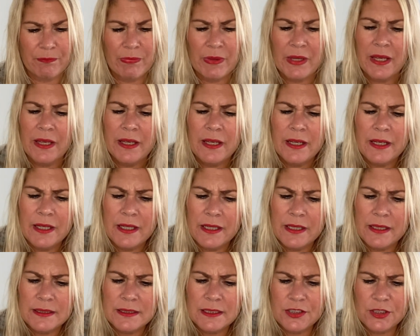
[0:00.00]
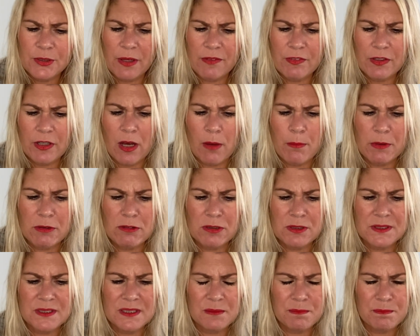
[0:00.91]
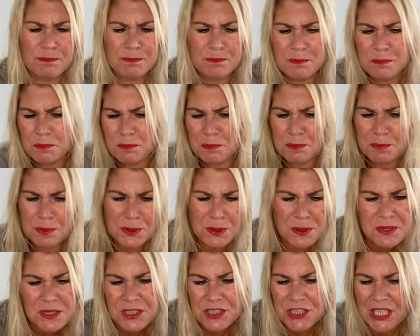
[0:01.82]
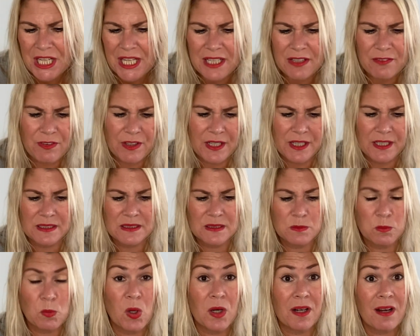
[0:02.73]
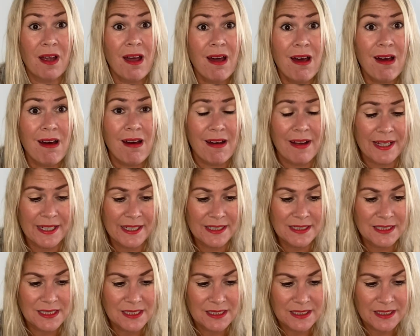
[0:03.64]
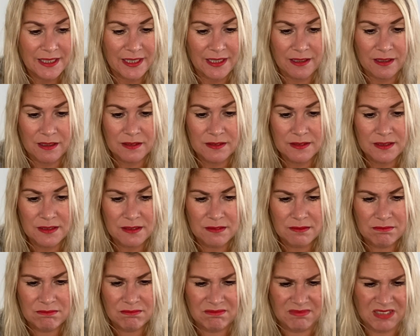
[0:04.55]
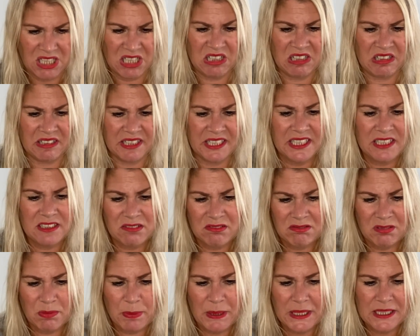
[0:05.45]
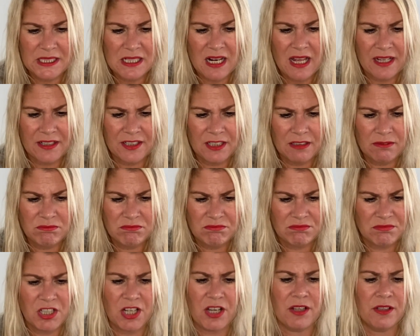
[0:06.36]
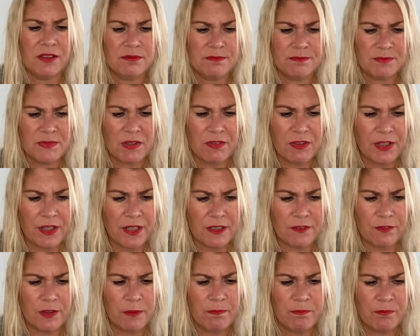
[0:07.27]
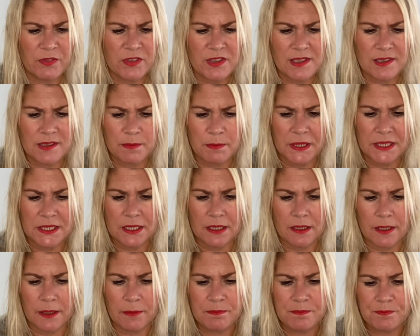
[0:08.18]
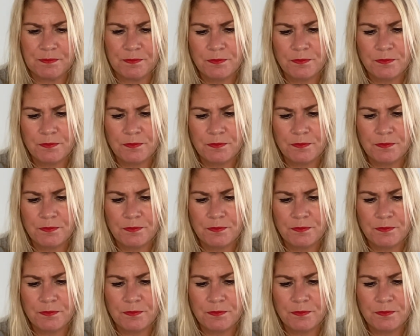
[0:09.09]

"Did you ever come across a protégé of his, one Hyde?" he asked. "Hyde?" repeated Lanyon. "No, never heard of him since my time."